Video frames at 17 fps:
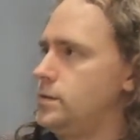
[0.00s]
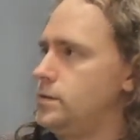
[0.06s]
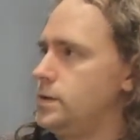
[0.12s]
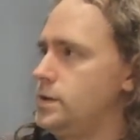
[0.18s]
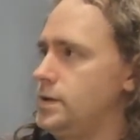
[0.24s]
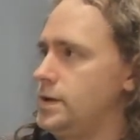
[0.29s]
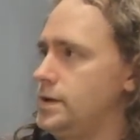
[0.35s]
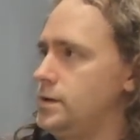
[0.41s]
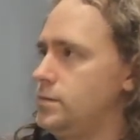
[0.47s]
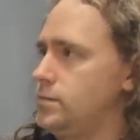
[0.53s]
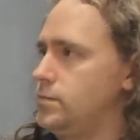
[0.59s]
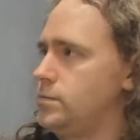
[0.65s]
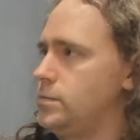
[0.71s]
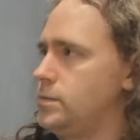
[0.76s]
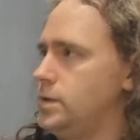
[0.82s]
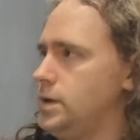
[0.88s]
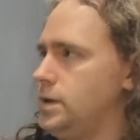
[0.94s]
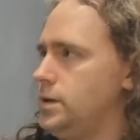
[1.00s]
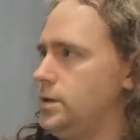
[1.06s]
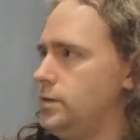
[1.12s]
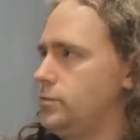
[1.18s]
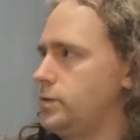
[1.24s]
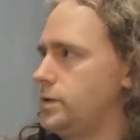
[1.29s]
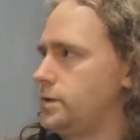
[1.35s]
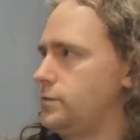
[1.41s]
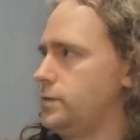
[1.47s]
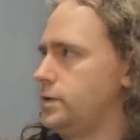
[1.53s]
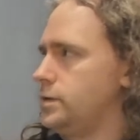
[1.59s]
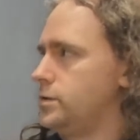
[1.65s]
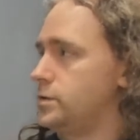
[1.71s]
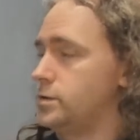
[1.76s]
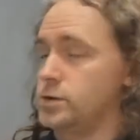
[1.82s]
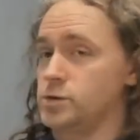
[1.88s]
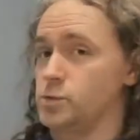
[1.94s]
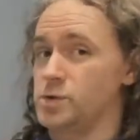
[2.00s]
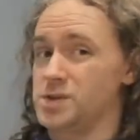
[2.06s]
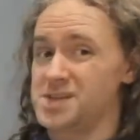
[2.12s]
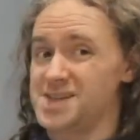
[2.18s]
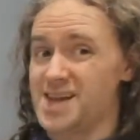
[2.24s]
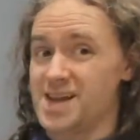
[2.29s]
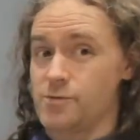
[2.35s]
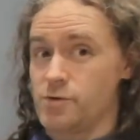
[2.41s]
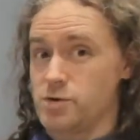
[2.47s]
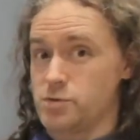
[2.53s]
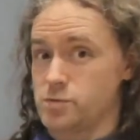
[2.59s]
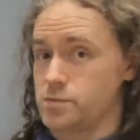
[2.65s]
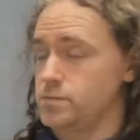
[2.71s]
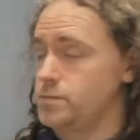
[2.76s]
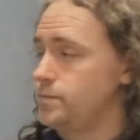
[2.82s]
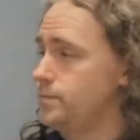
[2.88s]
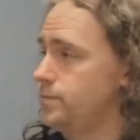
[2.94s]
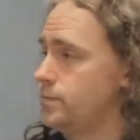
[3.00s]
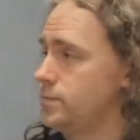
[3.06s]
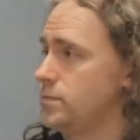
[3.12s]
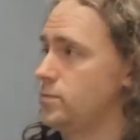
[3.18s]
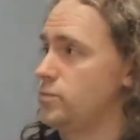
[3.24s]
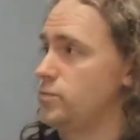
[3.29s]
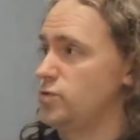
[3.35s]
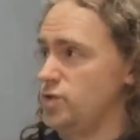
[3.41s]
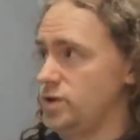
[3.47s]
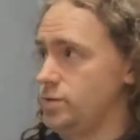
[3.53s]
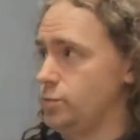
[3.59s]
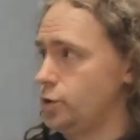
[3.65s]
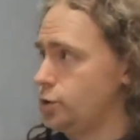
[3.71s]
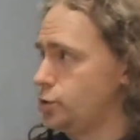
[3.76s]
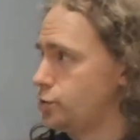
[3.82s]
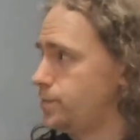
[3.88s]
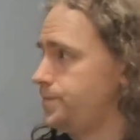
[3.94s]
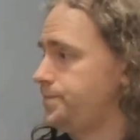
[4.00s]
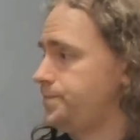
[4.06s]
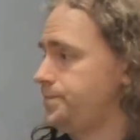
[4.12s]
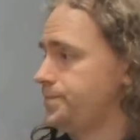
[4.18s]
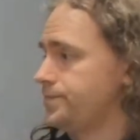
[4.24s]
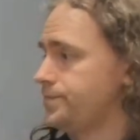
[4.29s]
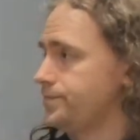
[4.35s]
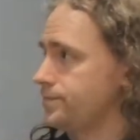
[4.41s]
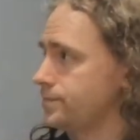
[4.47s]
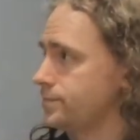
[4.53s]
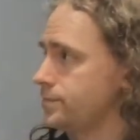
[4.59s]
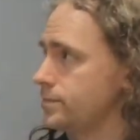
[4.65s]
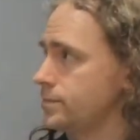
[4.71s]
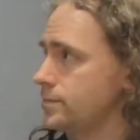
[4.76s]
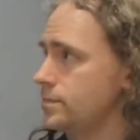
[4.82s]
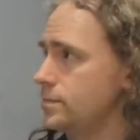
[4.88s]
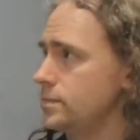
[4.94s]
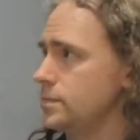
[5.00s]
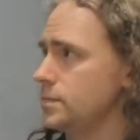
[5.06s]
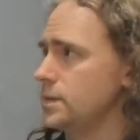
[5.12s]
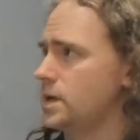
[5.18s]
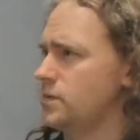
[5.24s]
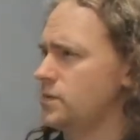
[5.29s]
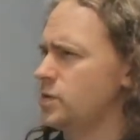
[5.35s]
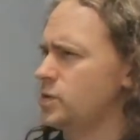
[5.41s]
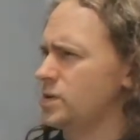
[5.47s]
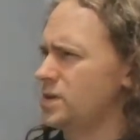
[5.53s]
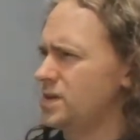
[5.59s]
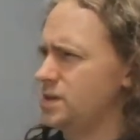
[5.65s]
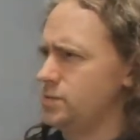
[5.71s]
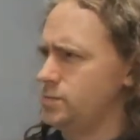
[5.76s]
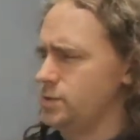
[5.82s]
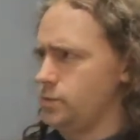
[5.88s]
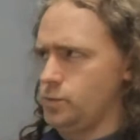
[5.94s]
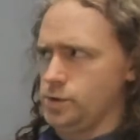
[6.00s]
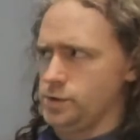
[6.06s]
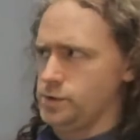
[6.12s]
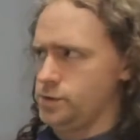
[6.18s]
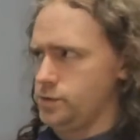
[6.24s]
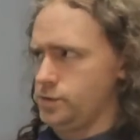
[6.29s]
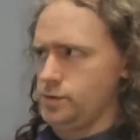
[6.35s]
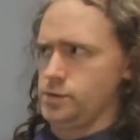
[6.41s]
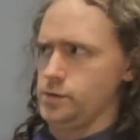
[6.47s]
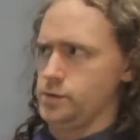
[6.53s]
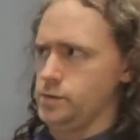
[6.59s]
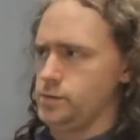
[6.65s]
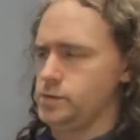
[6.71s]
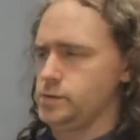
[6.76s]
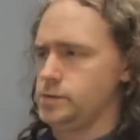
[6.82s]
this end, the rest of it's just going to have to tear out, pretty much. You've got a little bit of work to do to